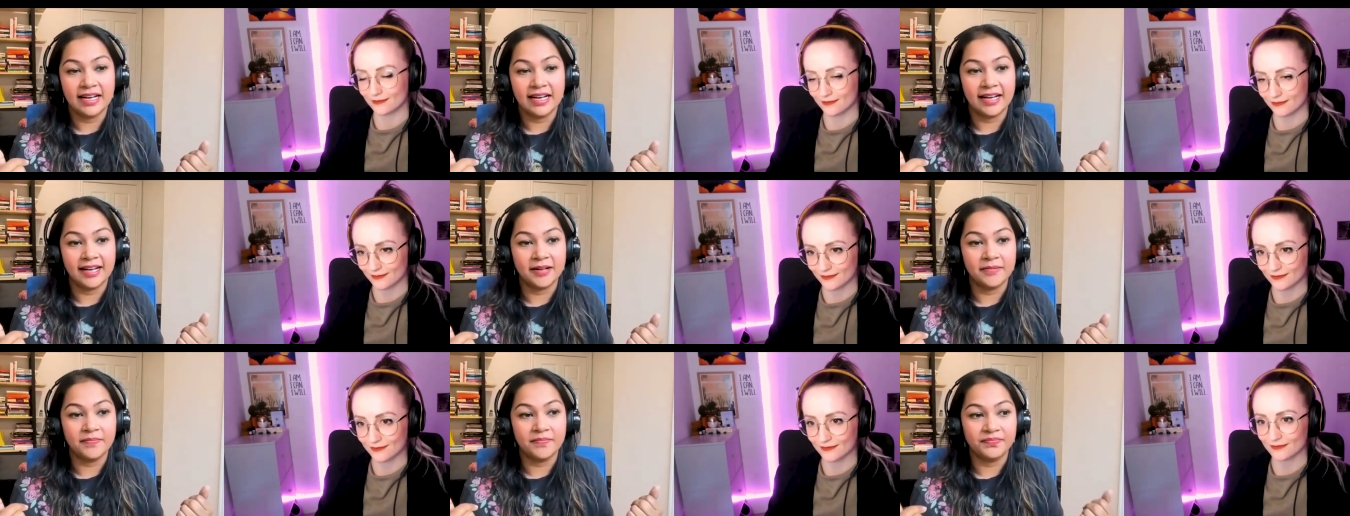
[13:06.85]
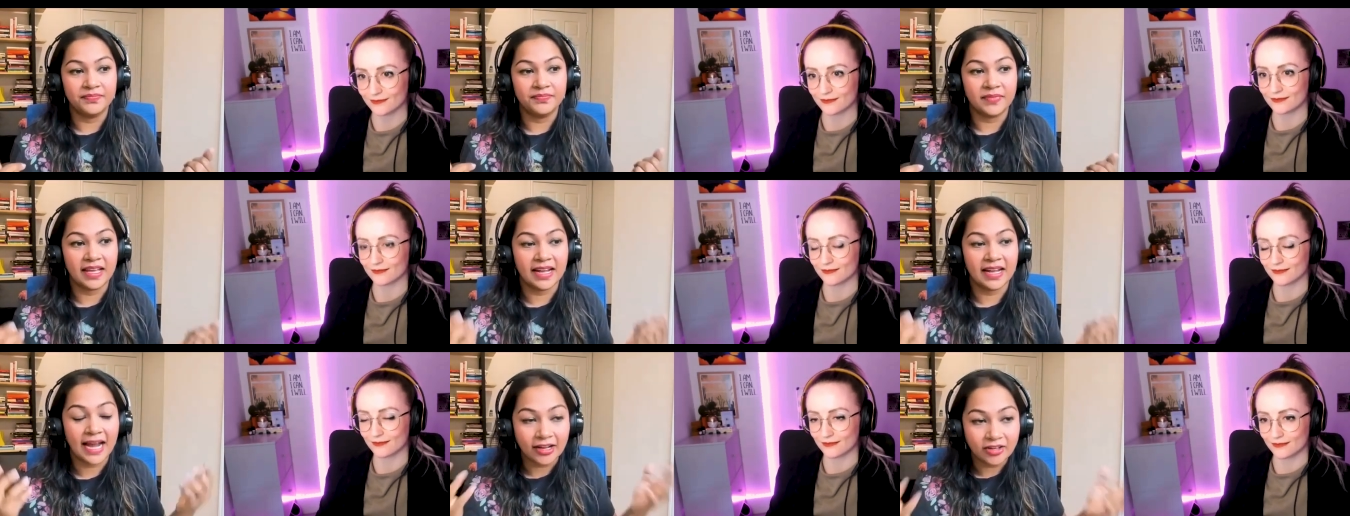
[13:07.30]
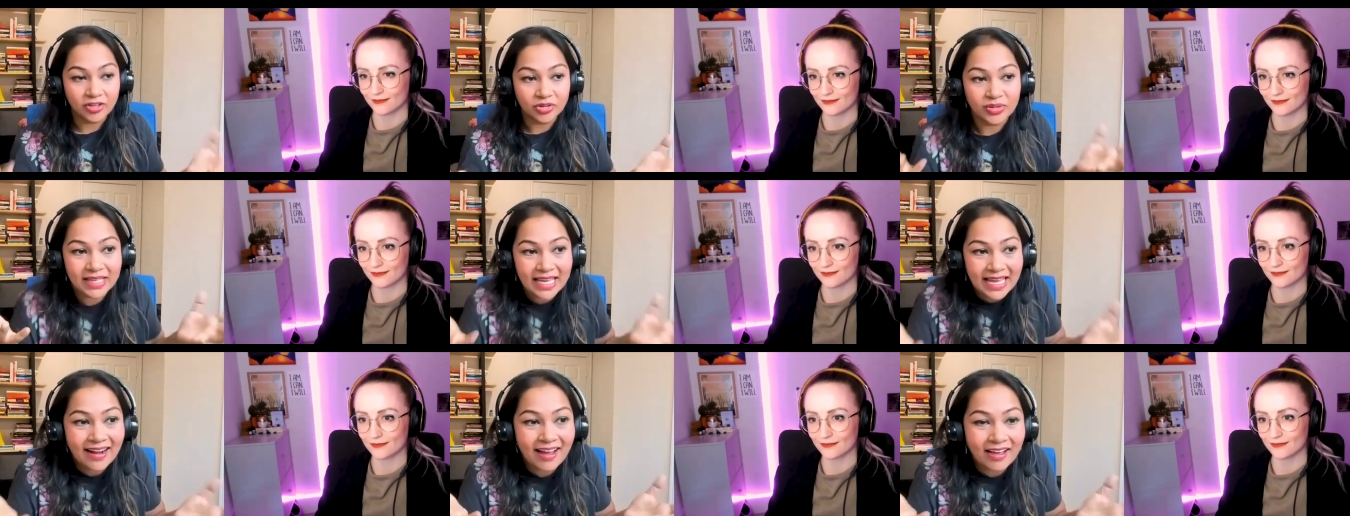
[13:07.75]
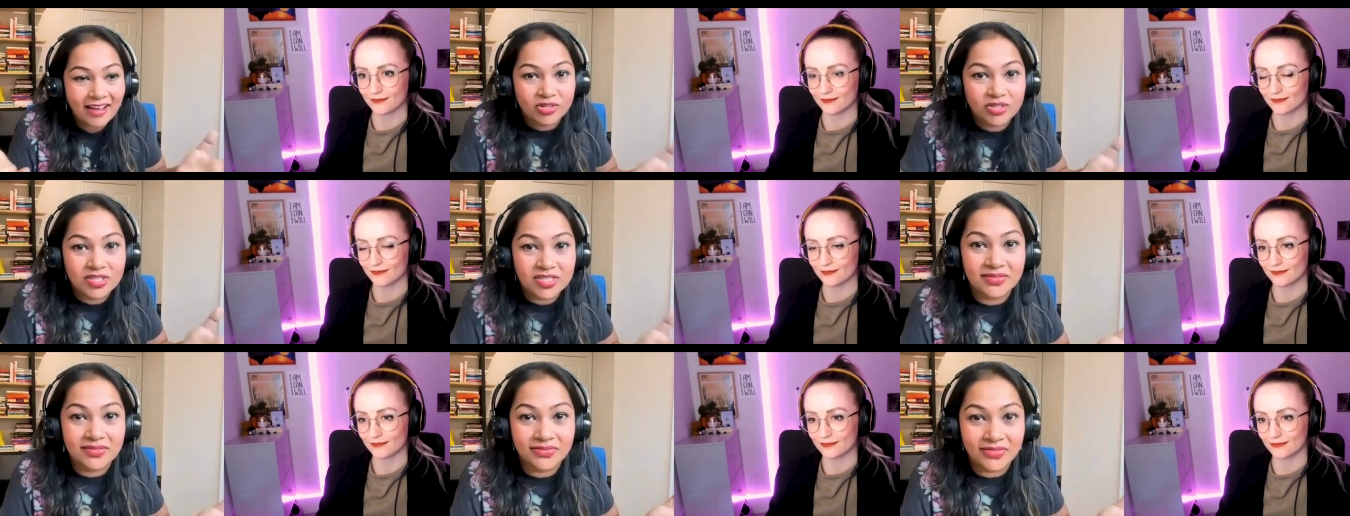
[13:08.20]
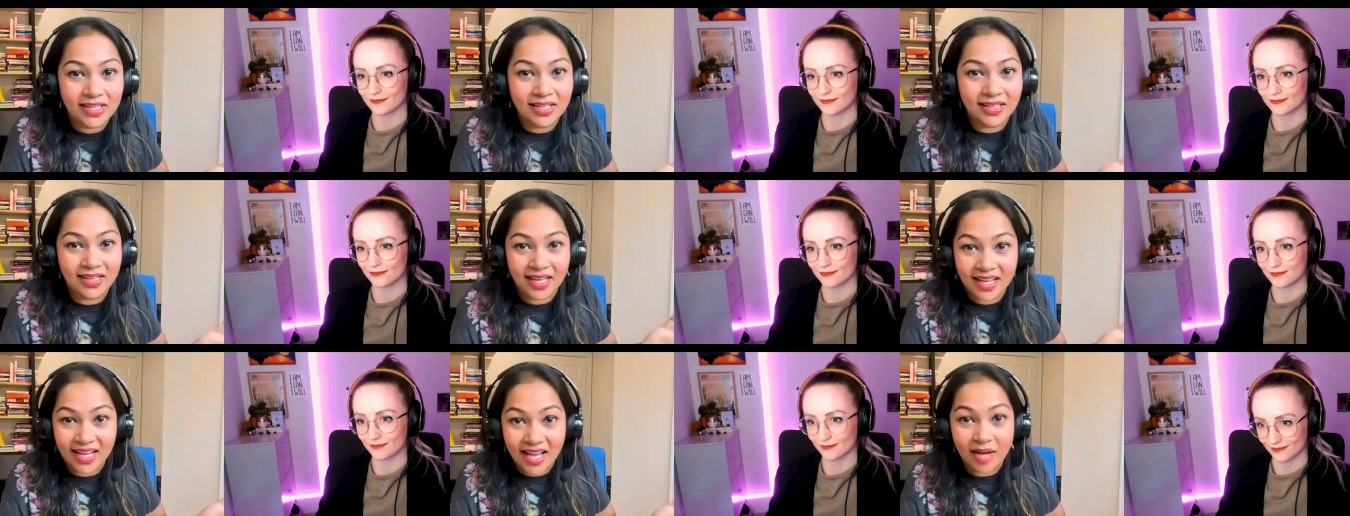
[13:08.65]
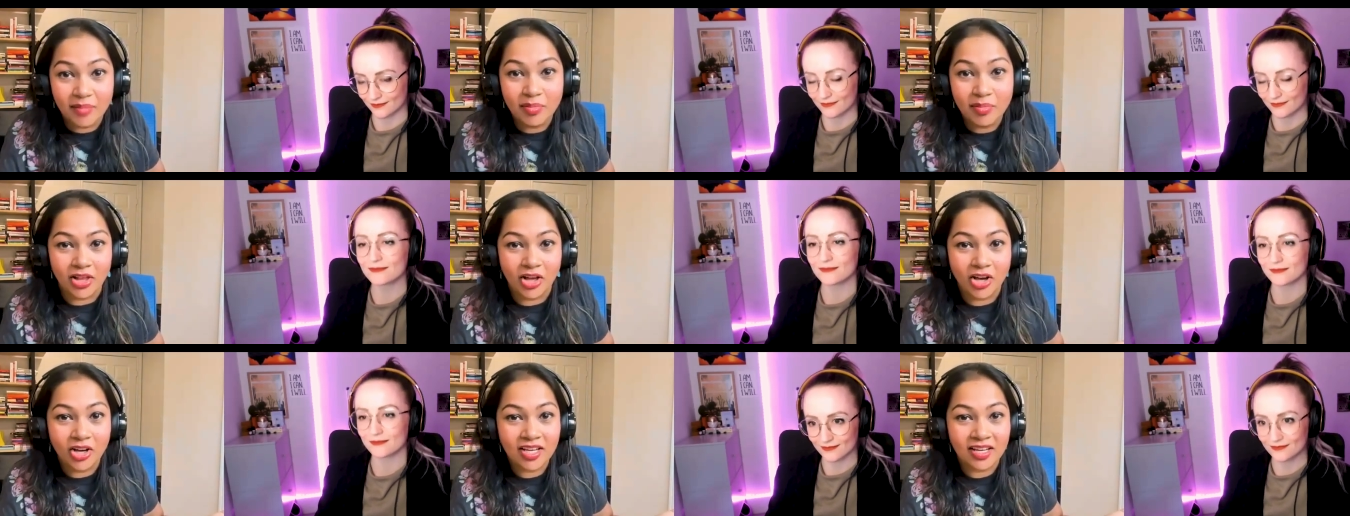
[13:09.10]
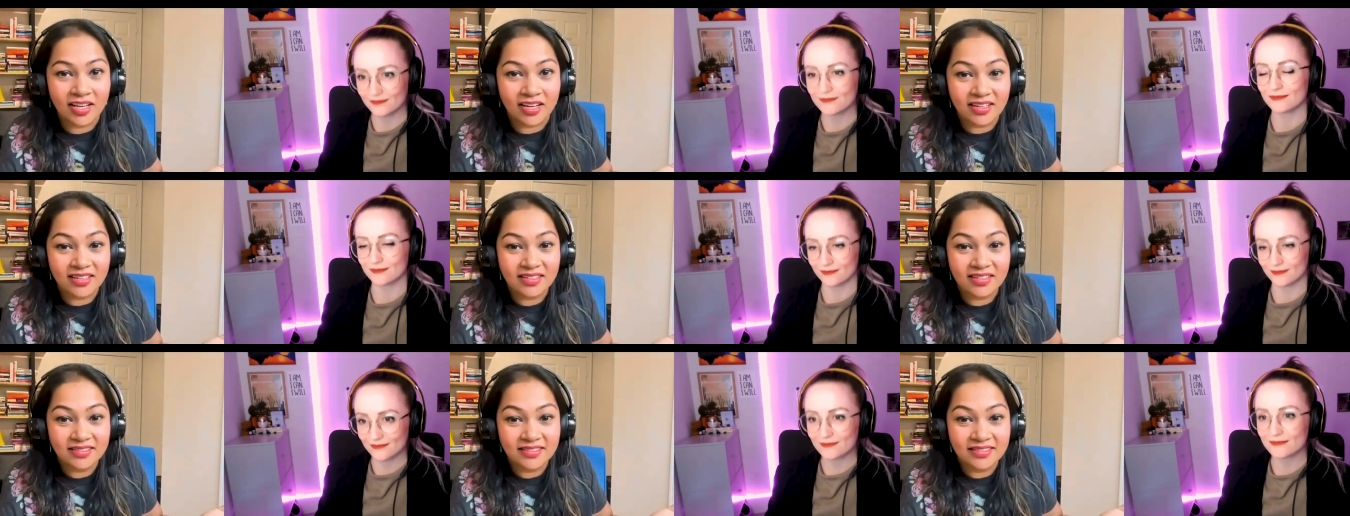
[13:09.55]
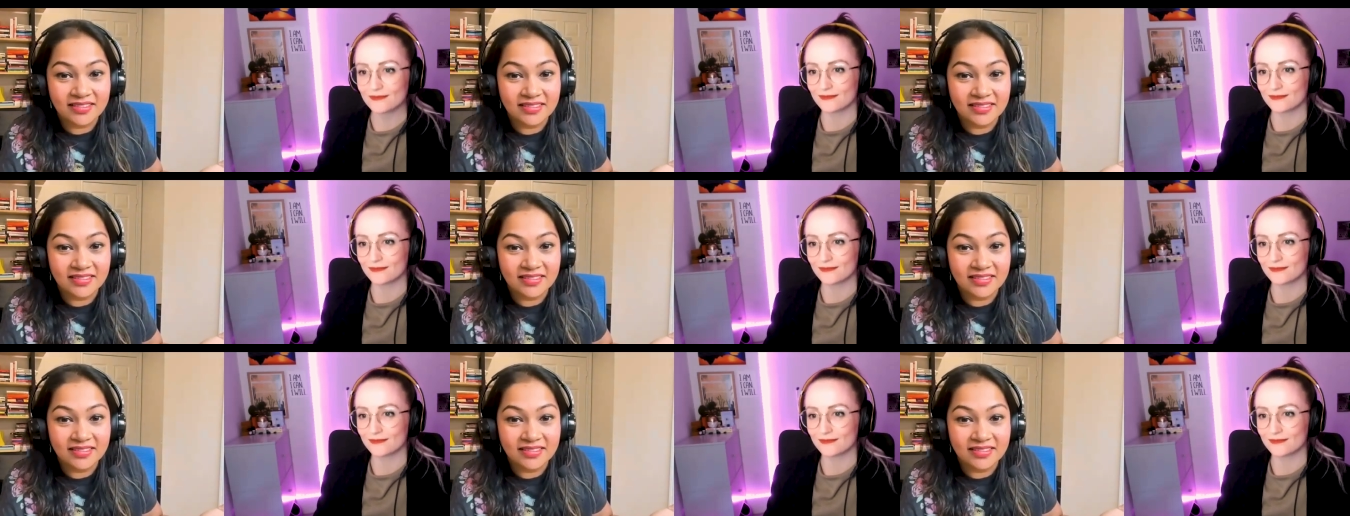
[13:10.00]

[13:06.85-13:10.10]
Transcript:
Speaker 1: um, and how do you get others to feel like i belong here